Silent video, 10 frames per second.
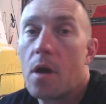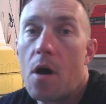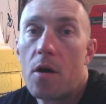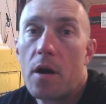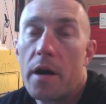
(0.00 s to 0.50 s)

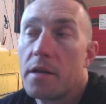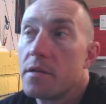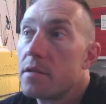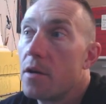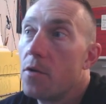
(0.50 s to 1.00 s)

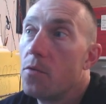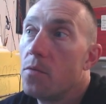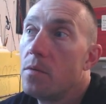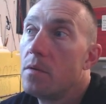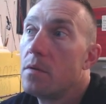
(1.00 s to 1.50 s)
Alright,
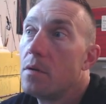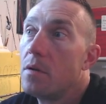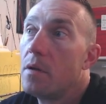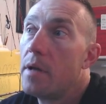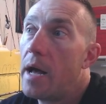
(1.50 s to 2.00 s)
so
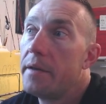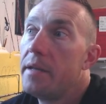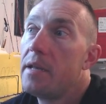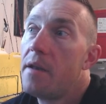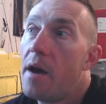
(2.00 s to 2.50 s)

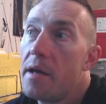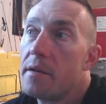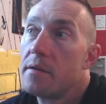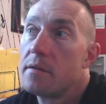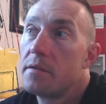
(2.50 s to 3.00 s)
I did not